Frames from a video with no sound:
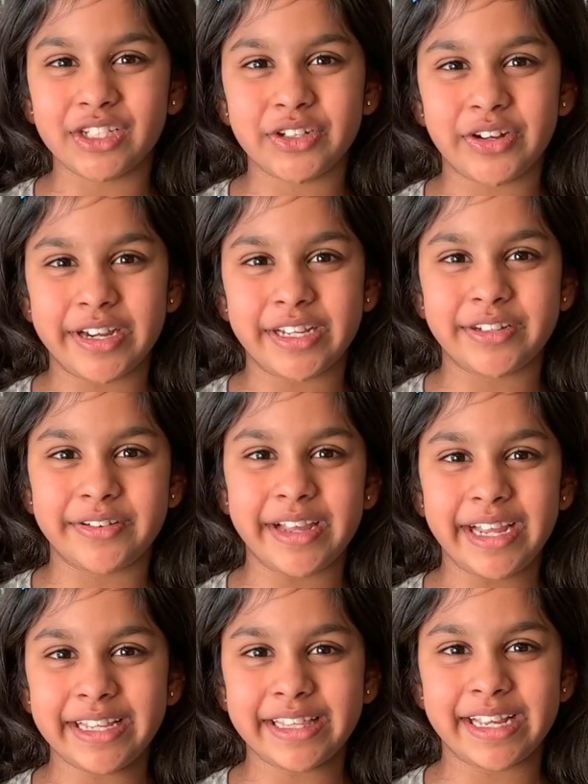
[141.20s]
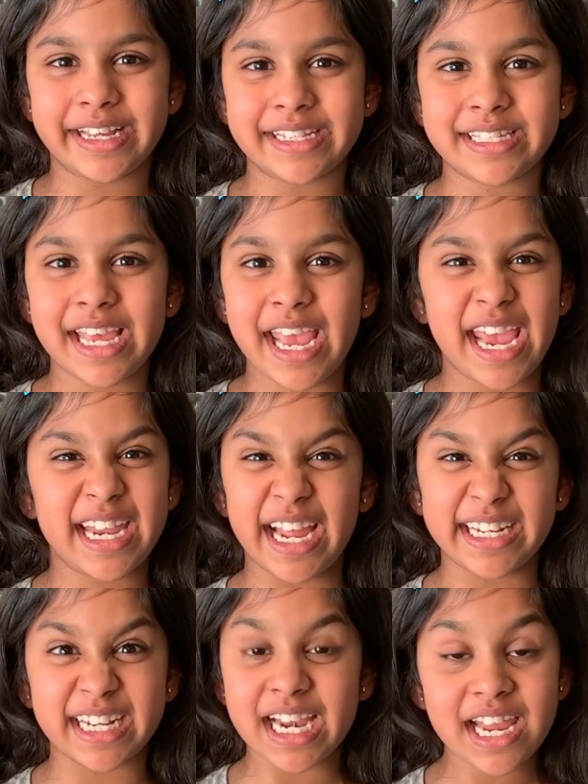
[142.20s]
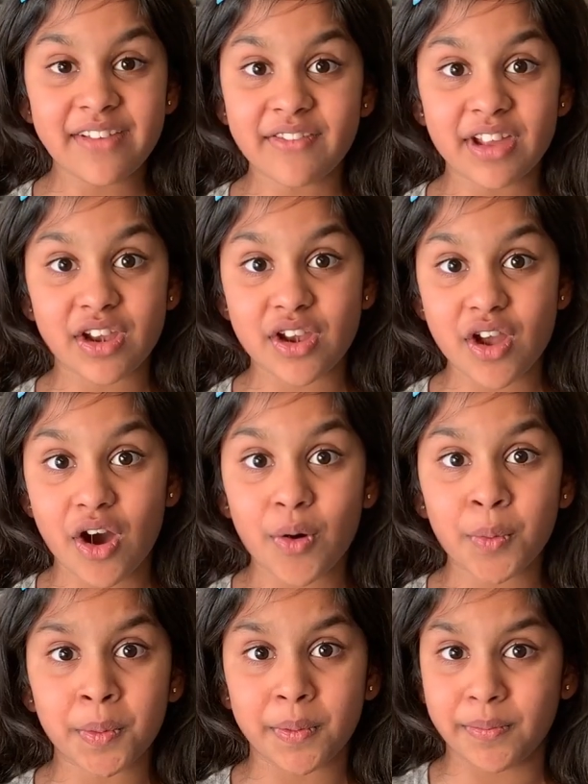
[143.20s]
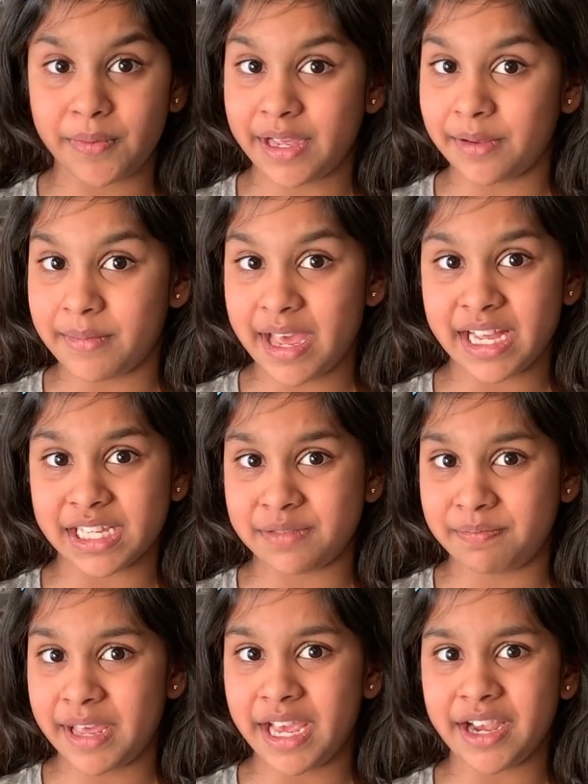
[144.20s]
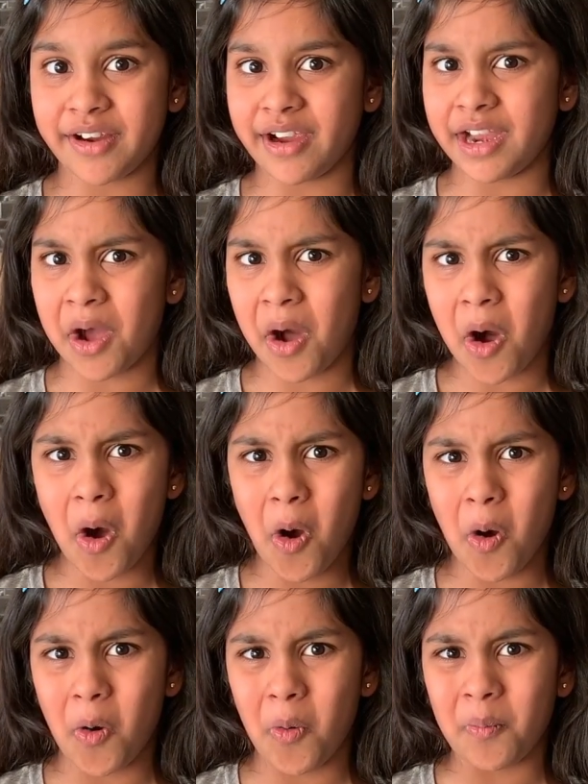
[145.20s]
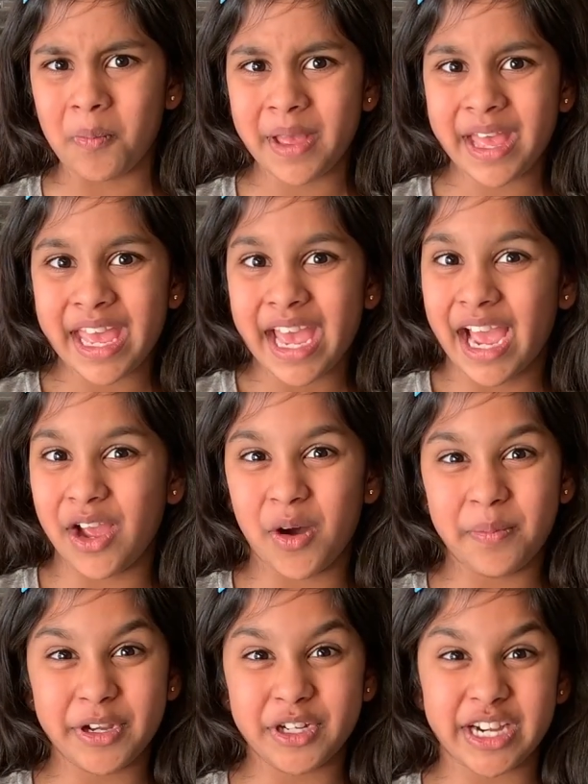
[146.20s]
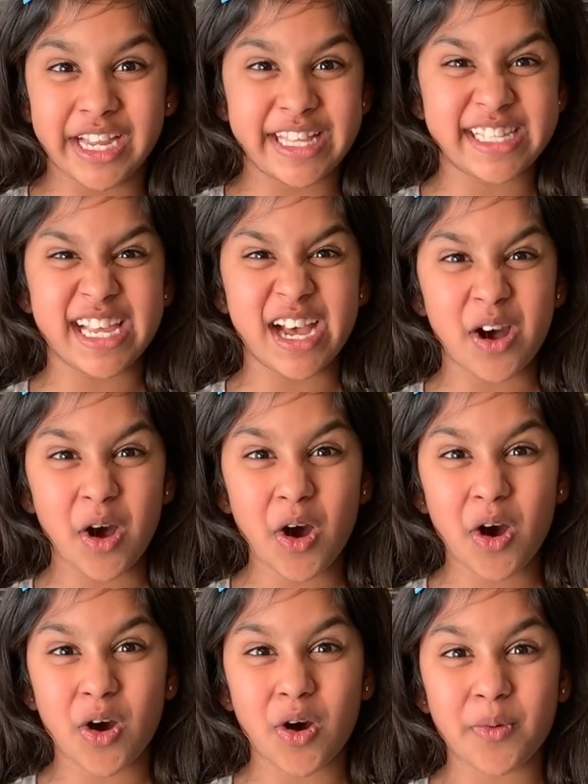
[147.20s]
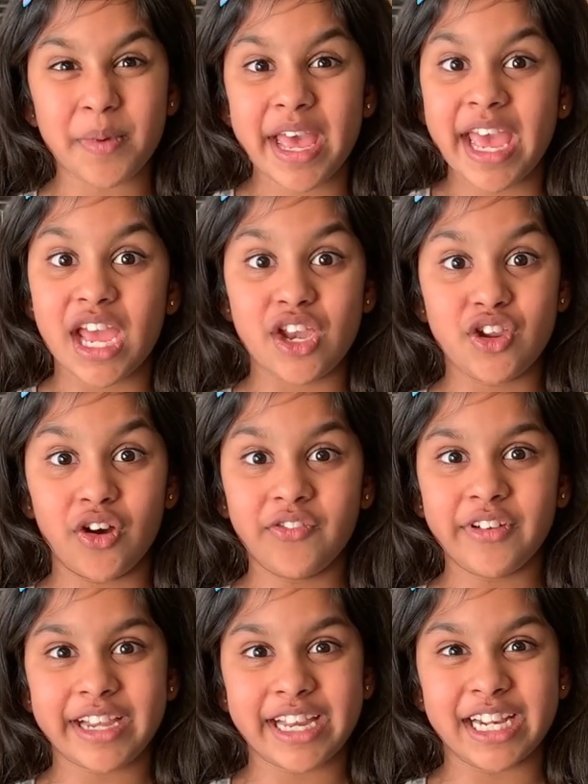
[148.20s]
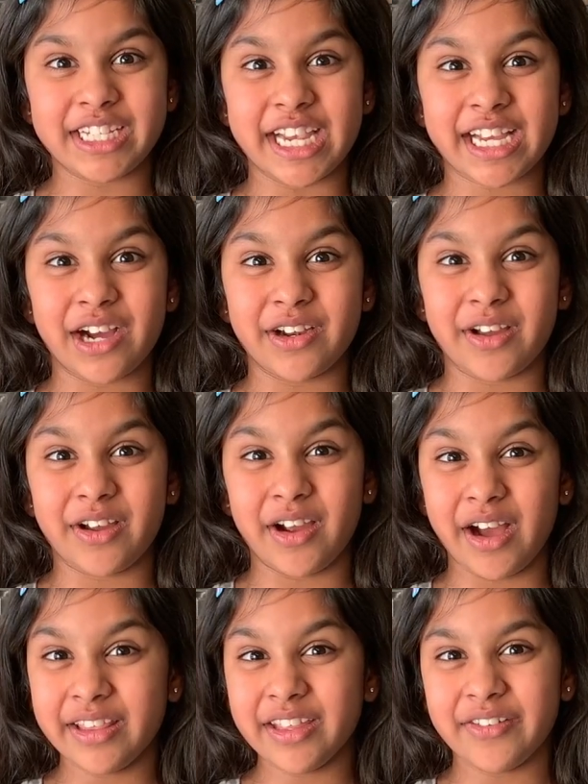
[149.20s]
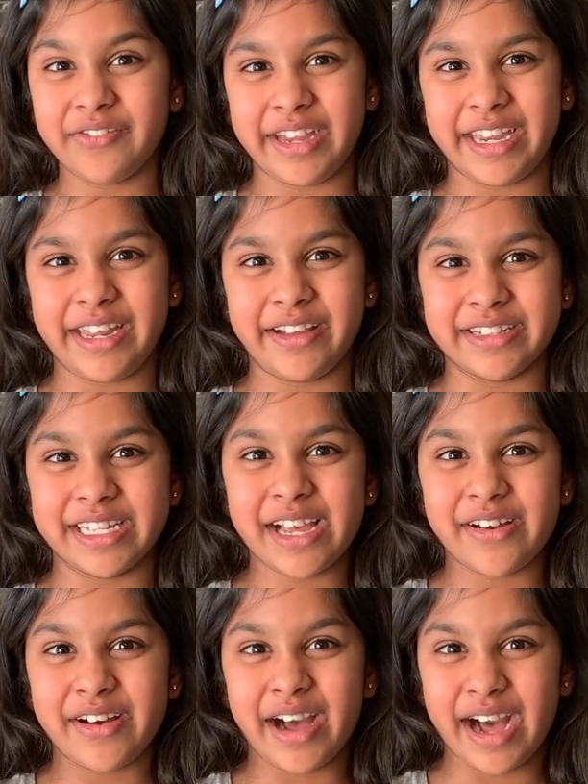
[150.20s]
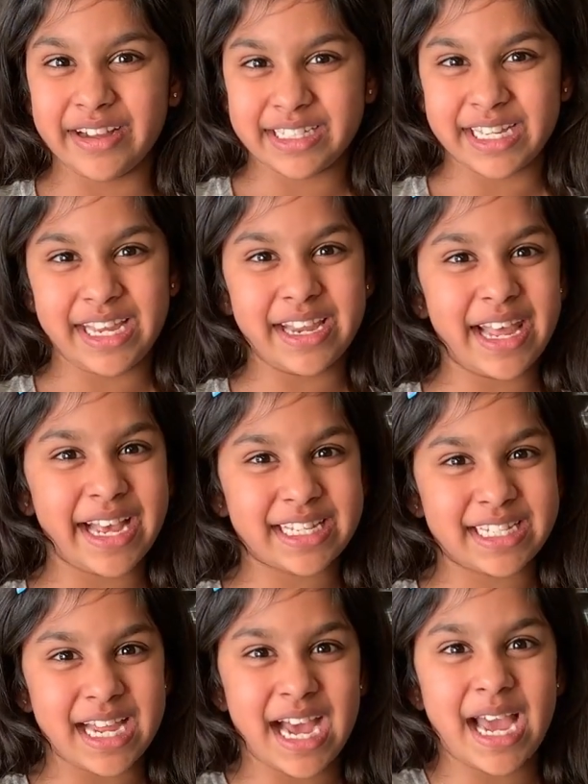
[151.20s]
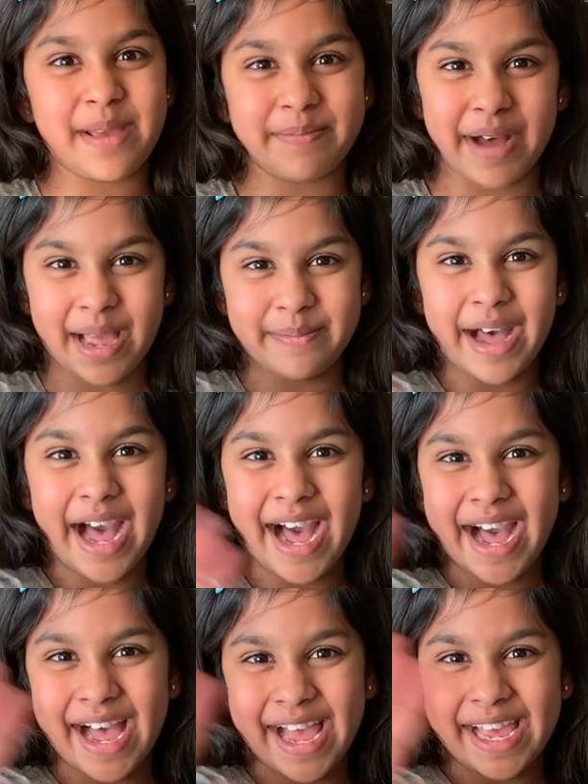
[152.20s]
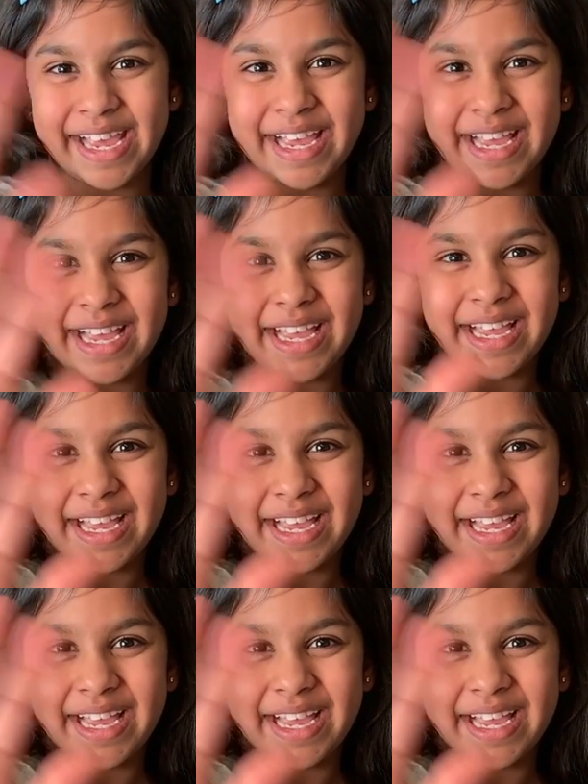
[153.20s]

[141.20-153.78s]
enjoyed doing this, and I didn't even know we can make a speaker at home. I hope you try this at home, and don't forget to check out our other videos. I'll see you next time. Bye-bye!